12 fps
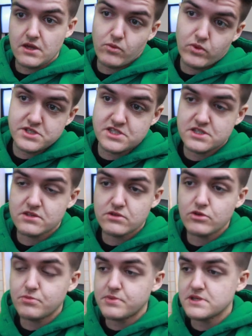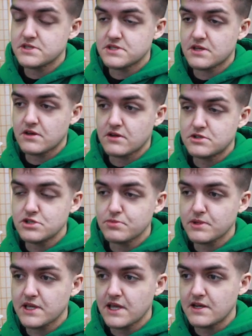once the loop is
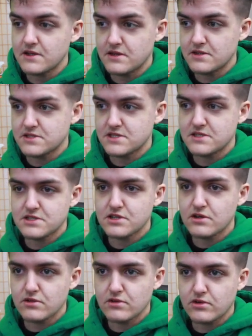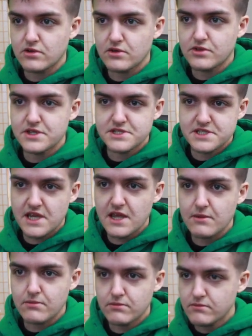duplicated, it's gonna look the
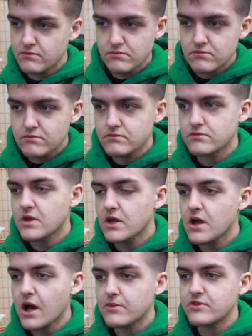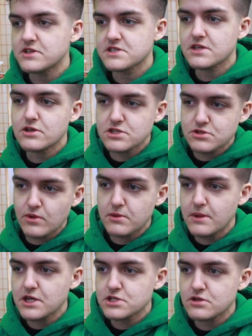same. Obviously, you just want to
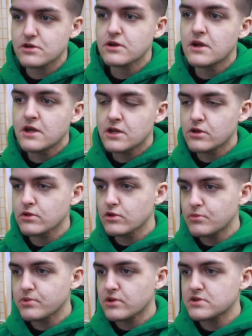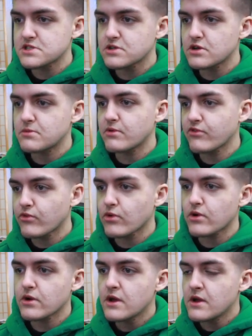make sure your loop looks good
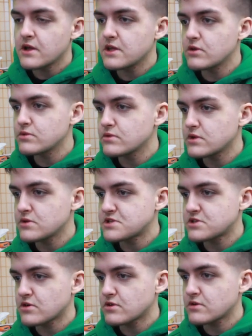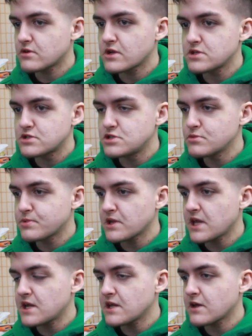before you start
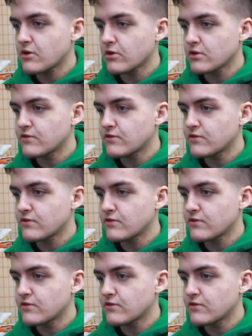duplicating it all